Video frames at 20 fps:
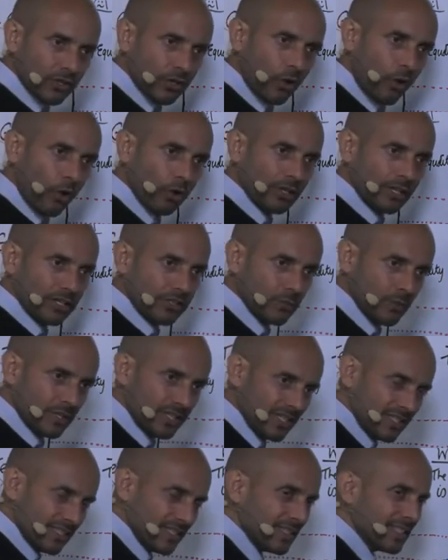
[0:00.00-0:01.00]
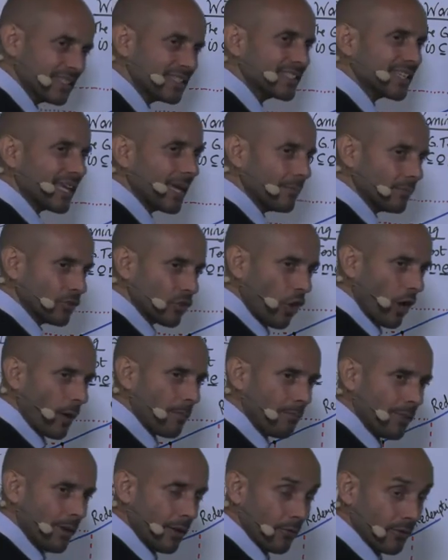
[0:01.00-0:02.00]
College, which is in the same time
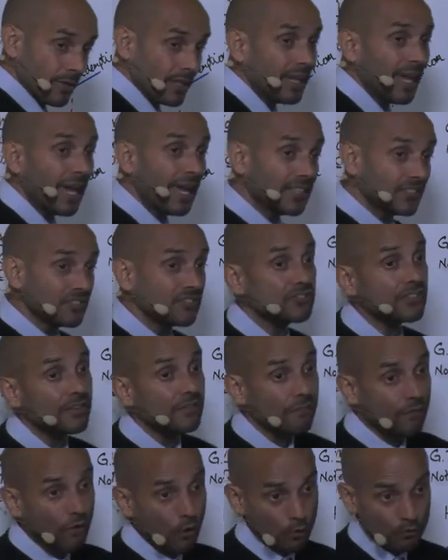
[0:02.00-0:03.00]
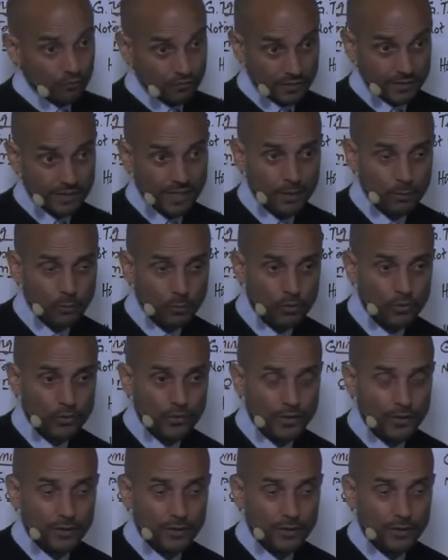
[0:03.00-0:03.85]
period, and Edson's involved in that work.